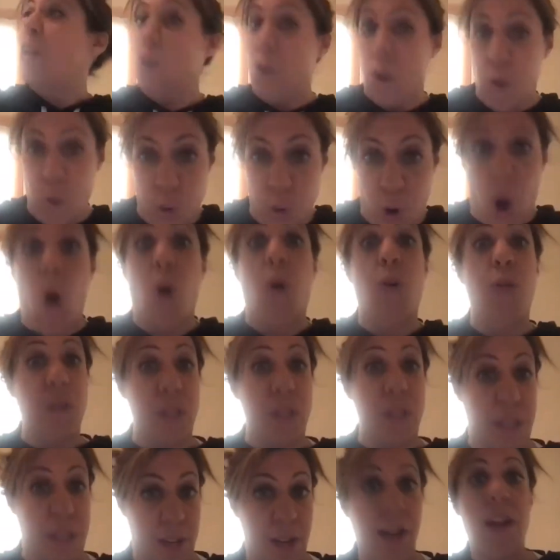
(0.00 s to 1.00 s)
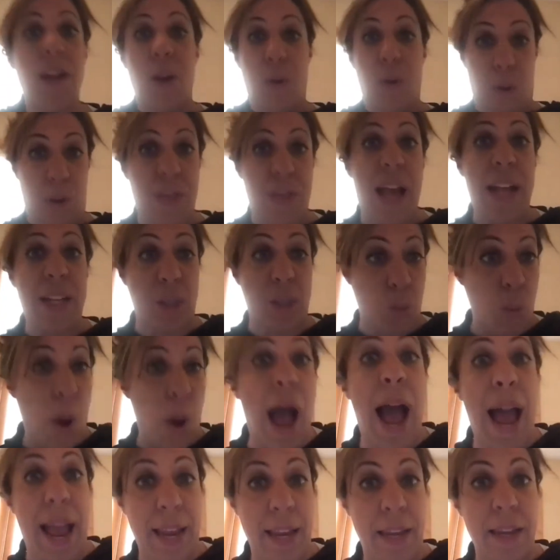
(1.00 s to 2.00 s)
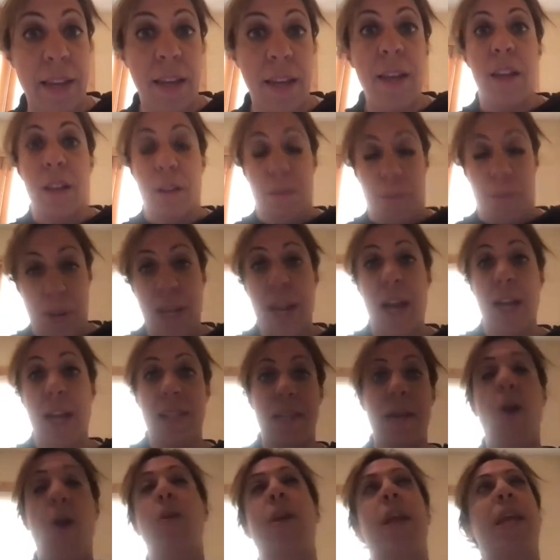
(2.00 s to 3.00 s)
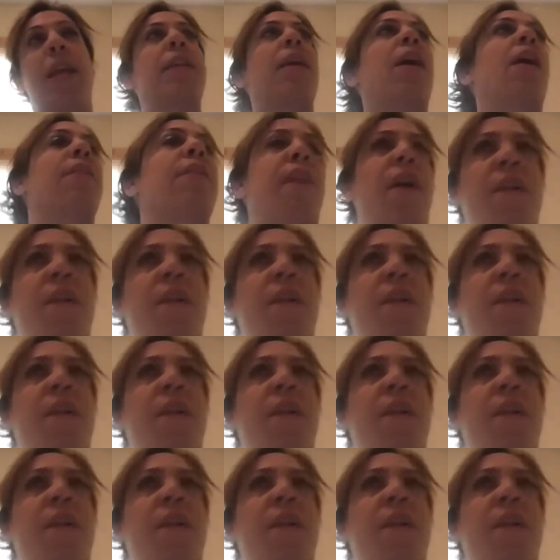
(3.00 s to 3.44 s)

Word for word: new goals. Well, that's why. Because okay, now I